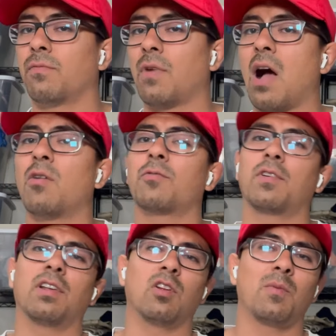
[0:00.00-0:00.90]
out for
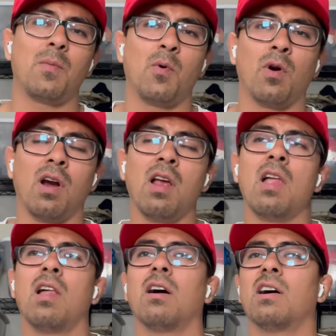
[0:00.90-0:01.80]
it a little bit more.
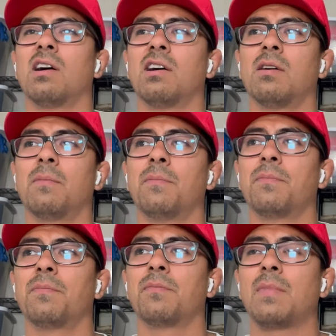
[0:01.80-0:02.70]

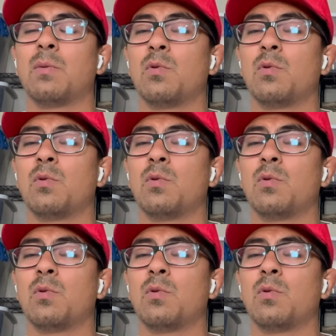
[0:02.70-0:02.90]
Maybe